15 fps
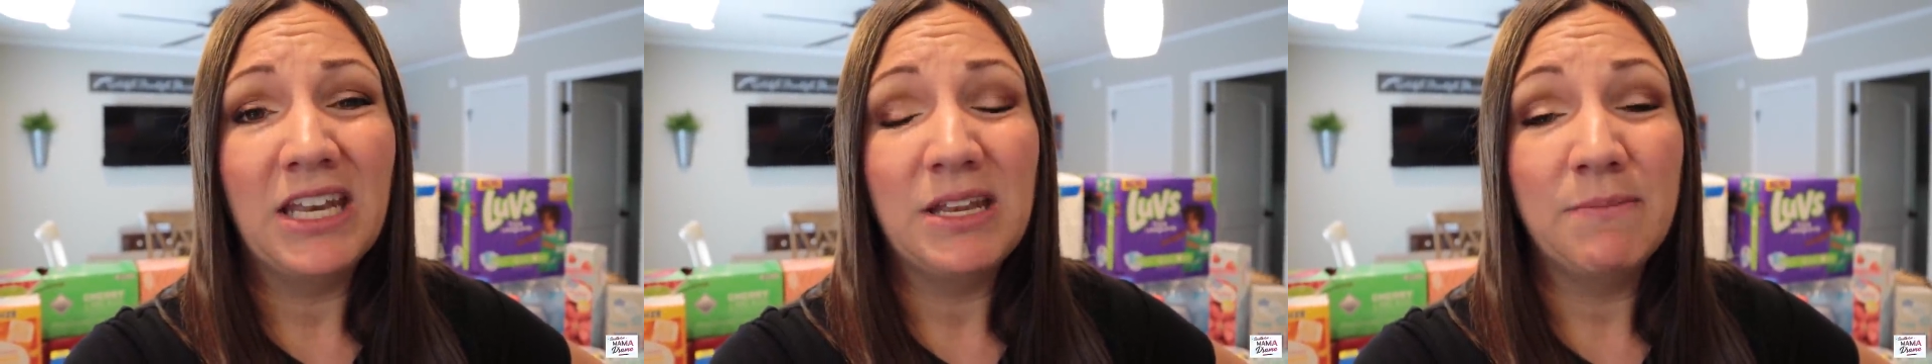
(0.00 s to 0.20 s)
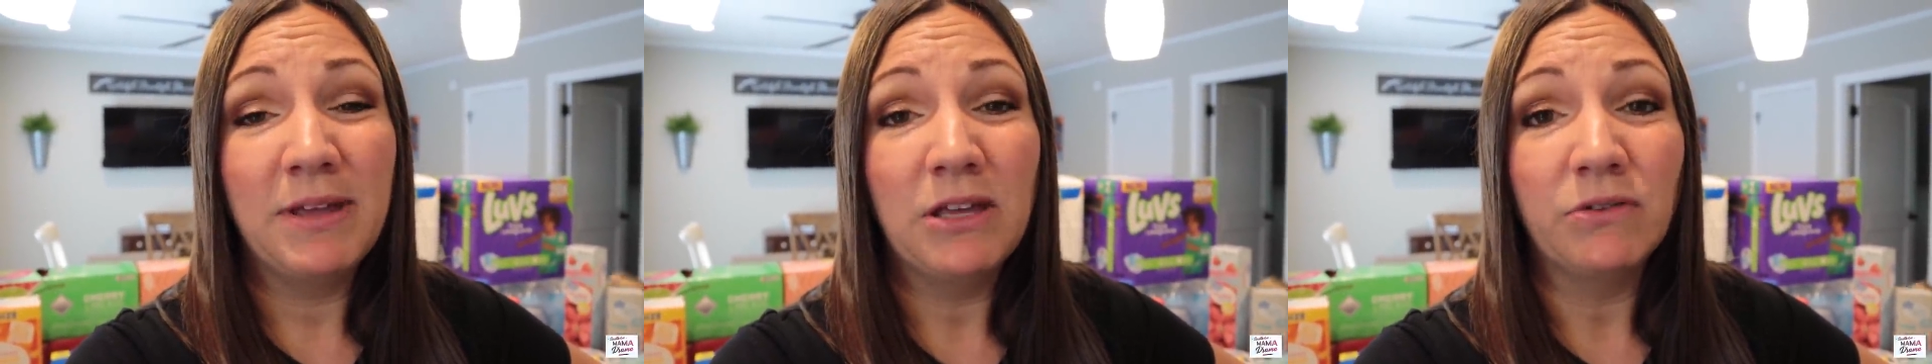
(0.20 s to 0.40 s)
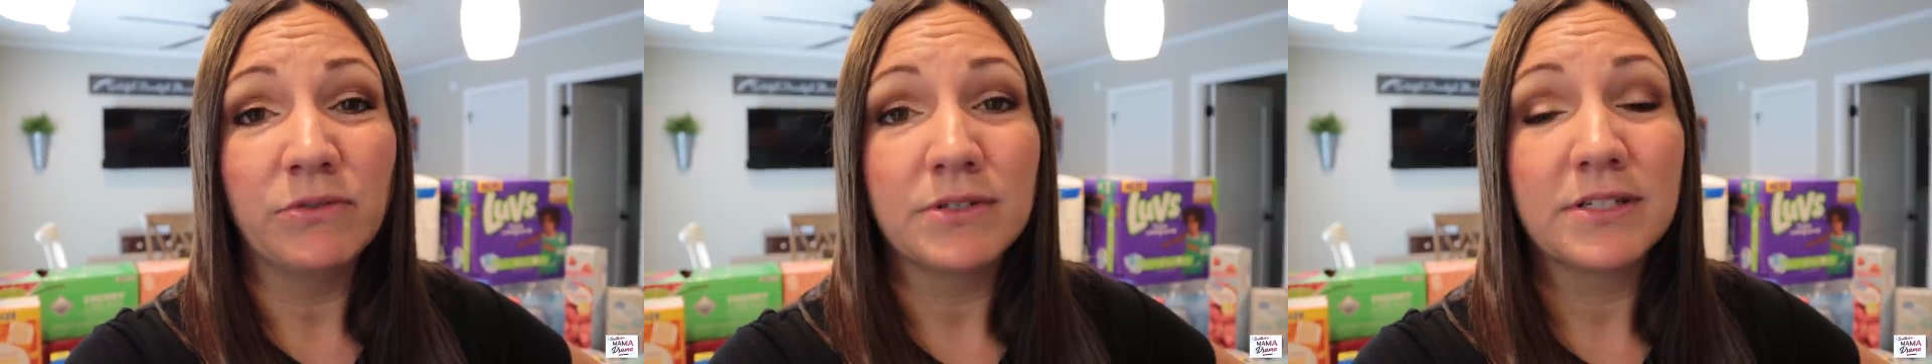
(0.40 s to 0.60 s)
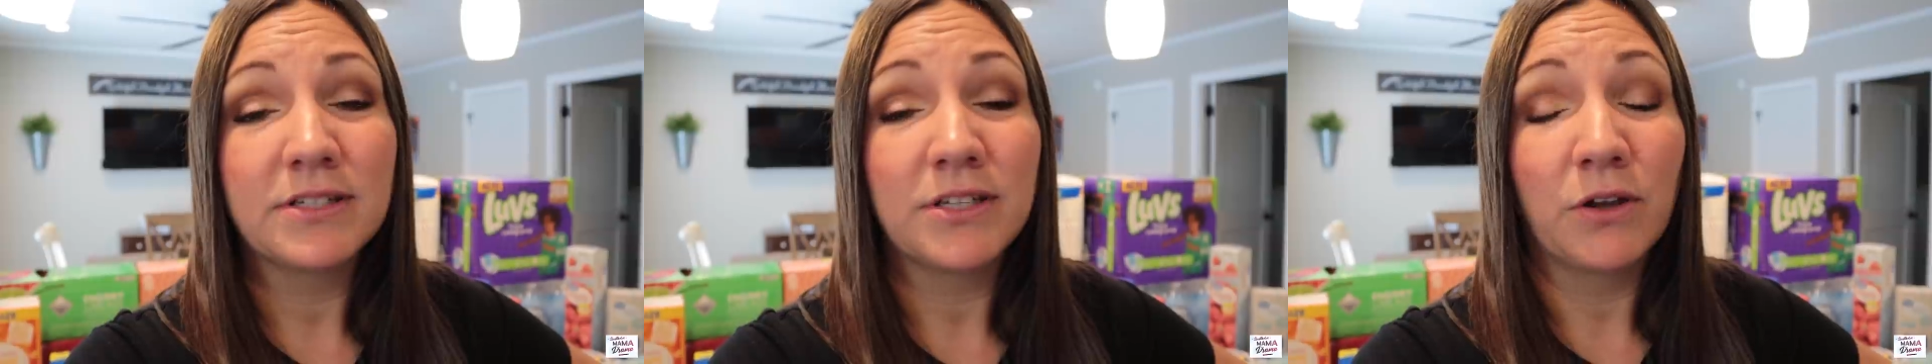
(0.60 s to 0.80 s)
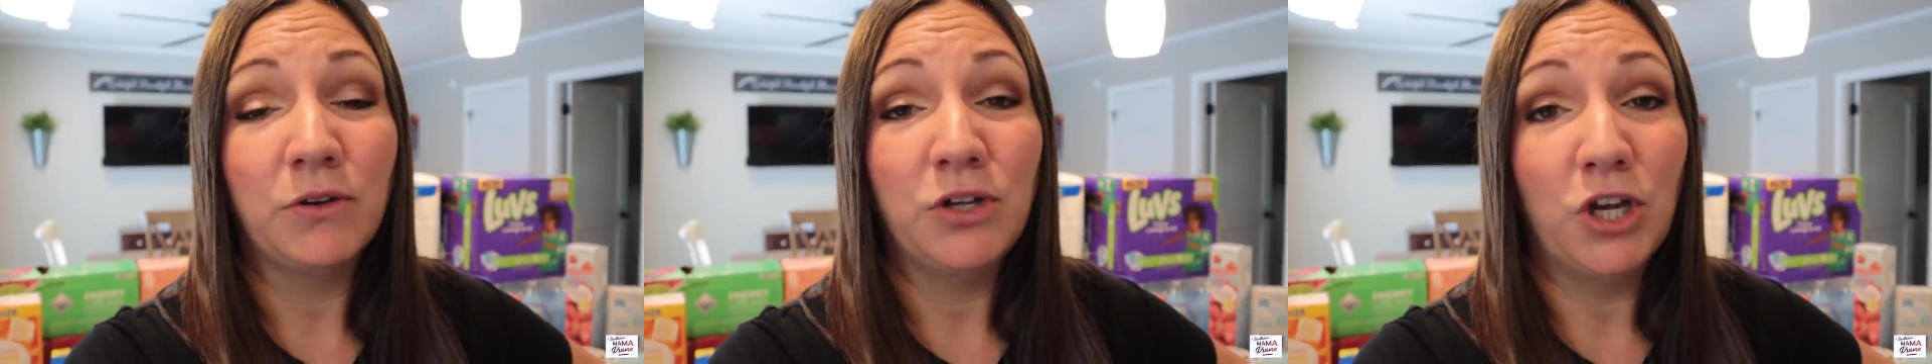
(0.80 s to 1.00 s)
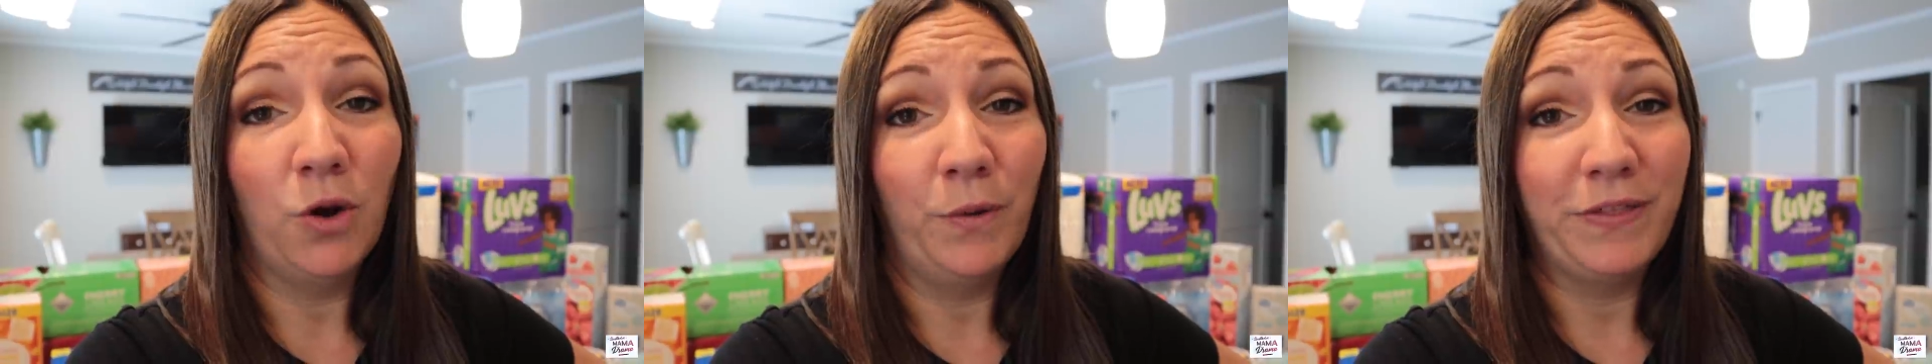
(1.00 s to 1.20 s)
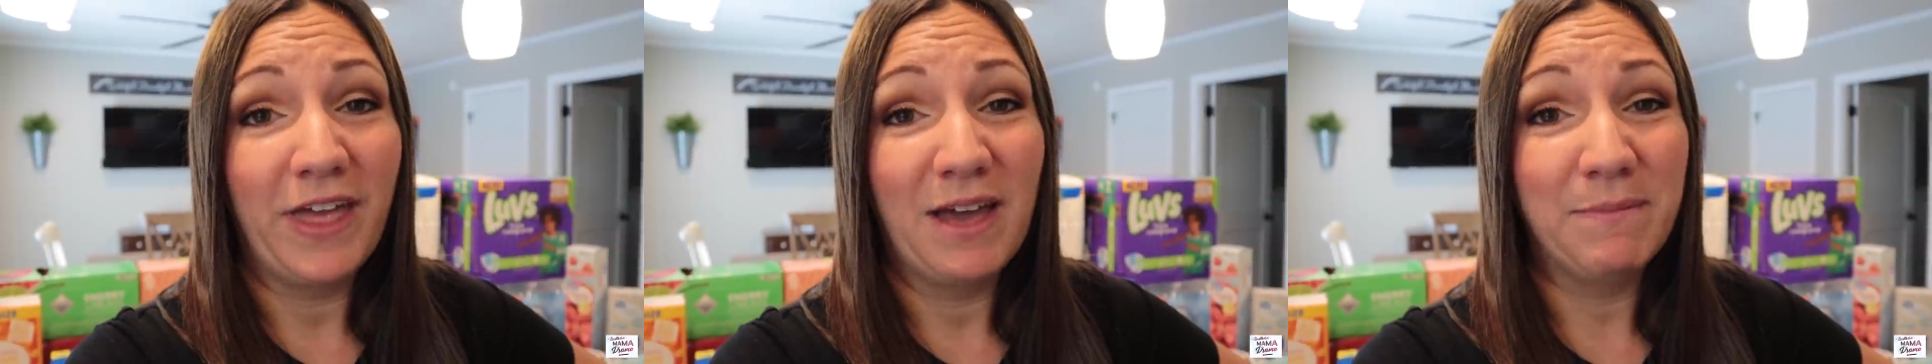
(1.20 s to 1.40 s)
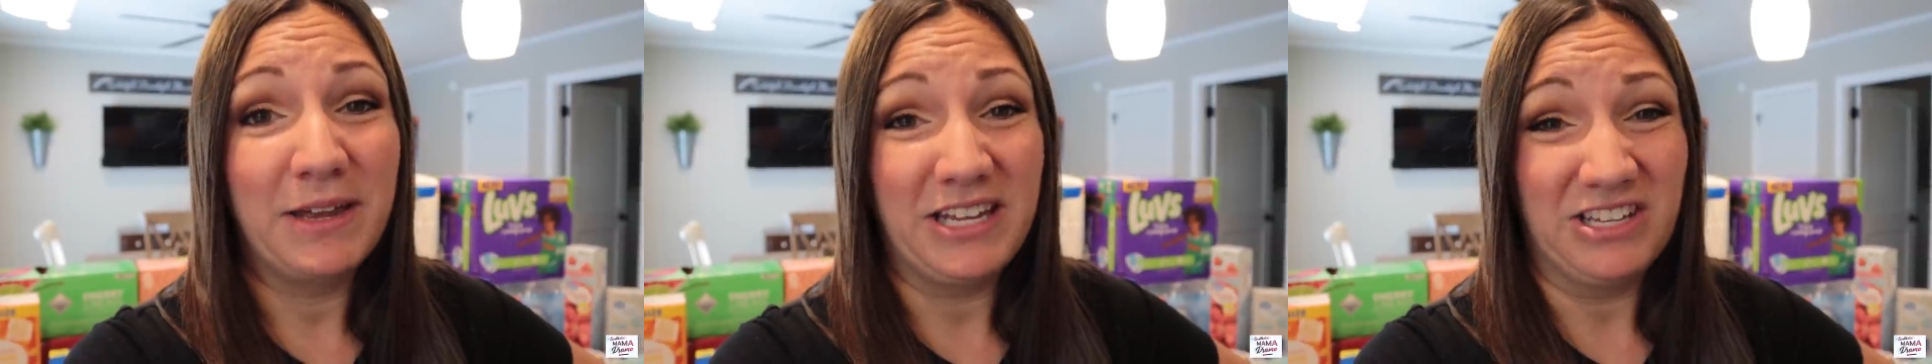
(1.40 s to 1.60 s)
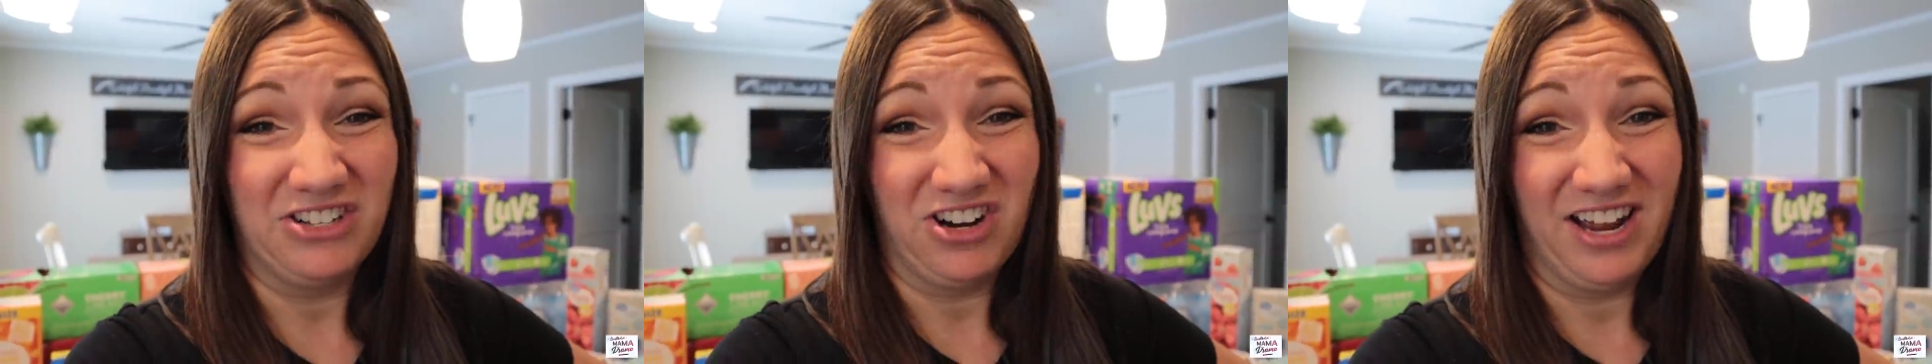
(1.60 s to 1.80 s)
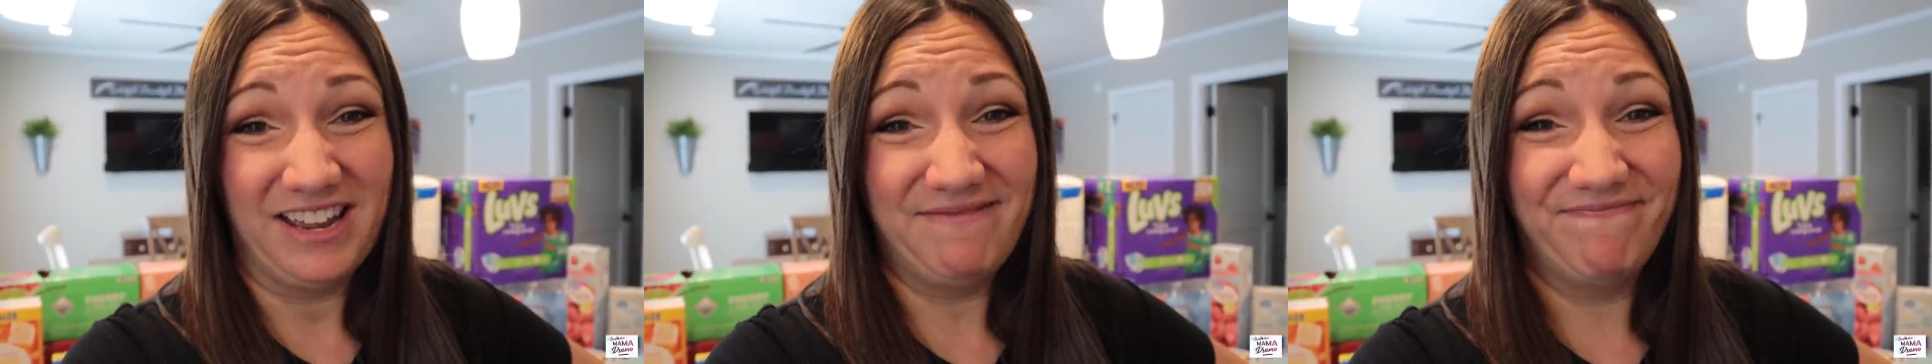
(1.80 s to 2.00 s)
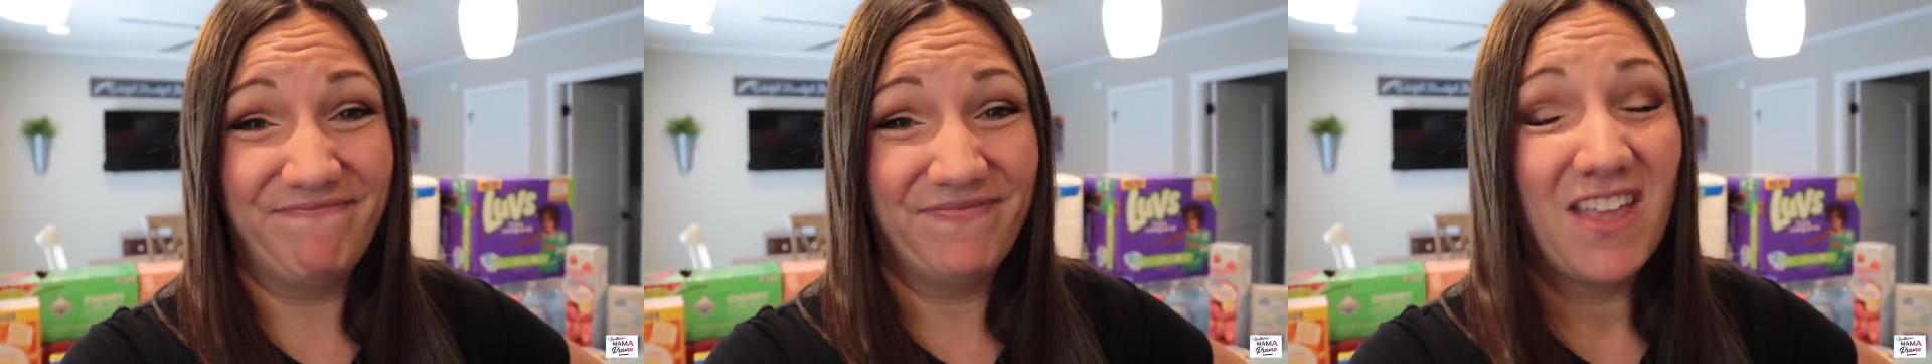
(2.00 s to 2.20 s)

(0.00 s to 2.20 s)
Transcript: any meals. So, you know what that means, right?